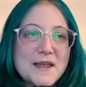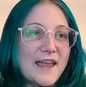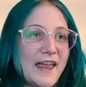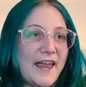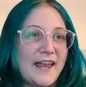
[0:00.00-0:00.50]

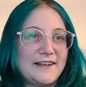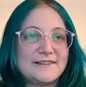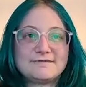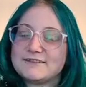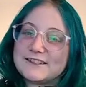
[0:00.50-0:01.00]

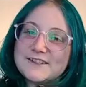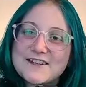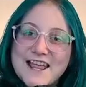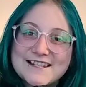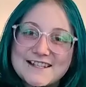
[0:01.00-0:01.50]
and until the
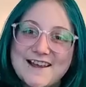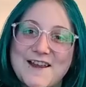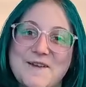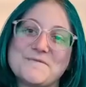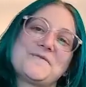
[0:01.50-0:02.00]
next
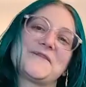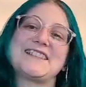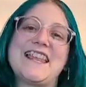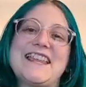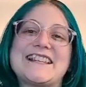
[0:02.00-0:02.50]
time,
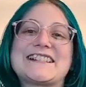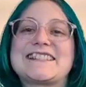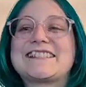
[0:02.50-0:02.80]
thanks.